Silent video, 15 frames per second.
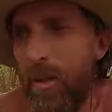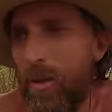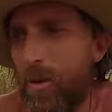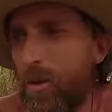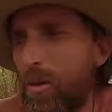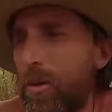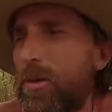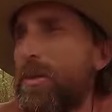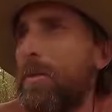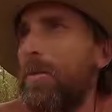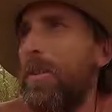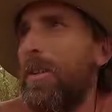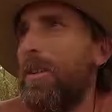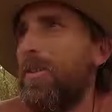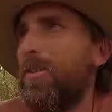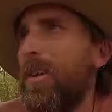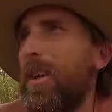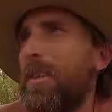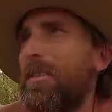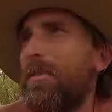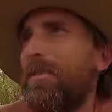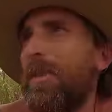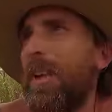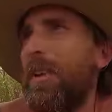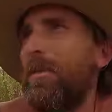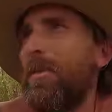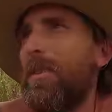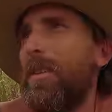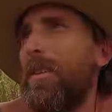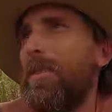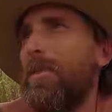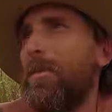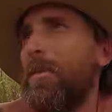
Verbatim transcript: they could, some kind of grass to flavour things.